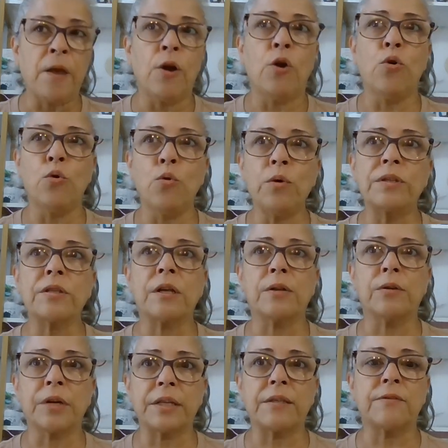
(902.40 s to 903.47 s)
Who is going to
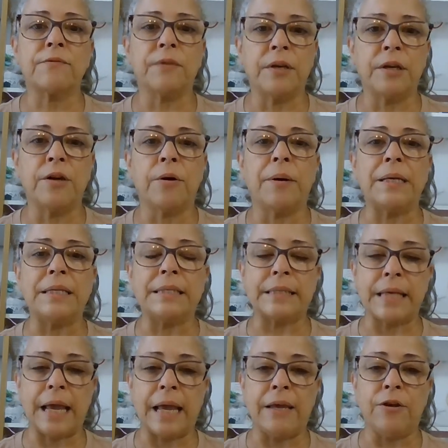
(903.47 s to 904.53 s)
look at this video and
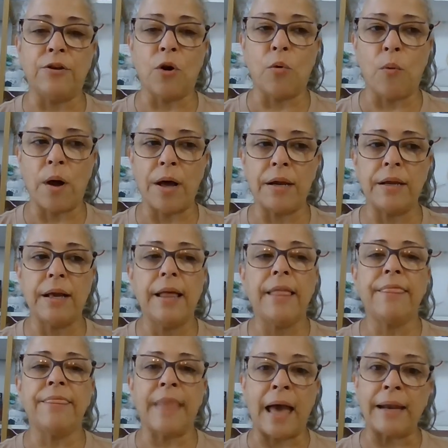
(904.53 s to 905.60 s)
say, you know what?
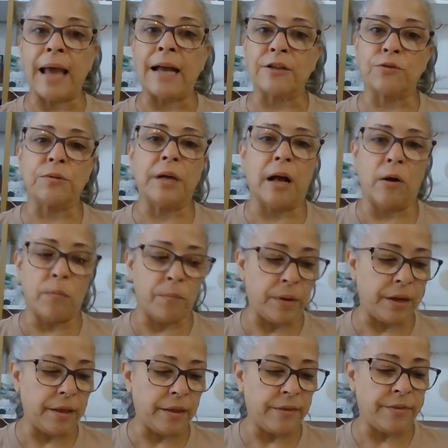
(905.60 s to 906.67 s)
That actually helped
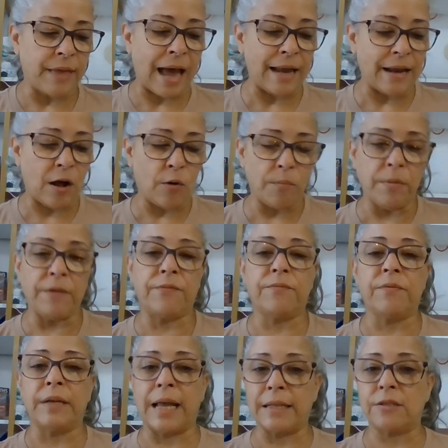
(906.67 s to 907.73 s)
me. That helped me
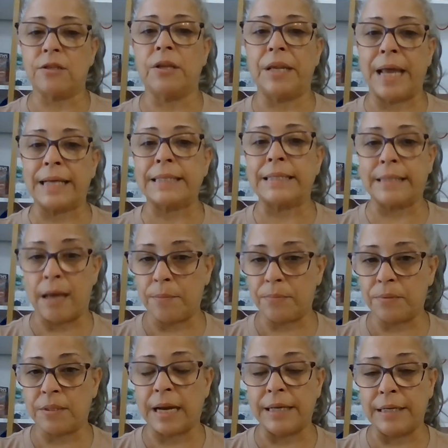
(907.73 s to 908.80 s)
get to the next
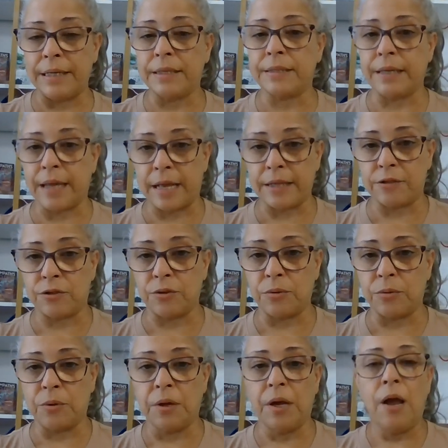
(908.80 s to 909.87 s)
steps that I needed to get to.
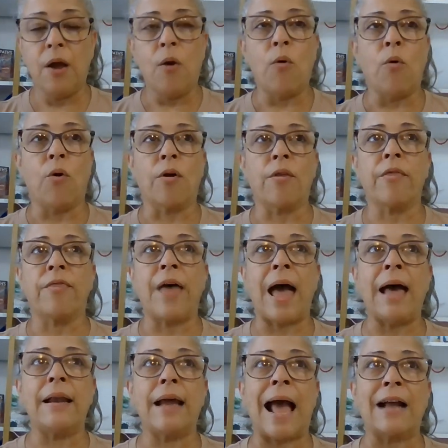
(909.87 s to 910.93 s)
Or
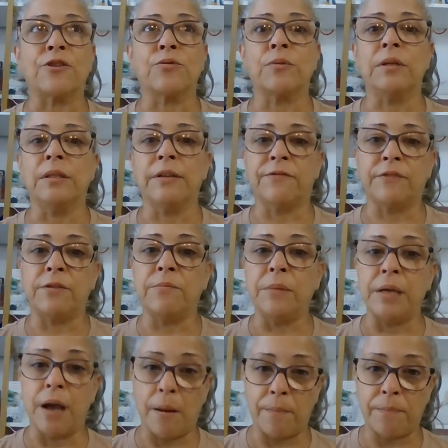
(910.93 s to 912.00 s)
that actually lifted
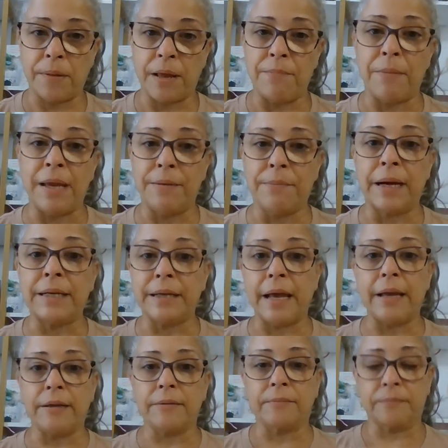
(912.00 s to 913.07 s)
me up and made my day.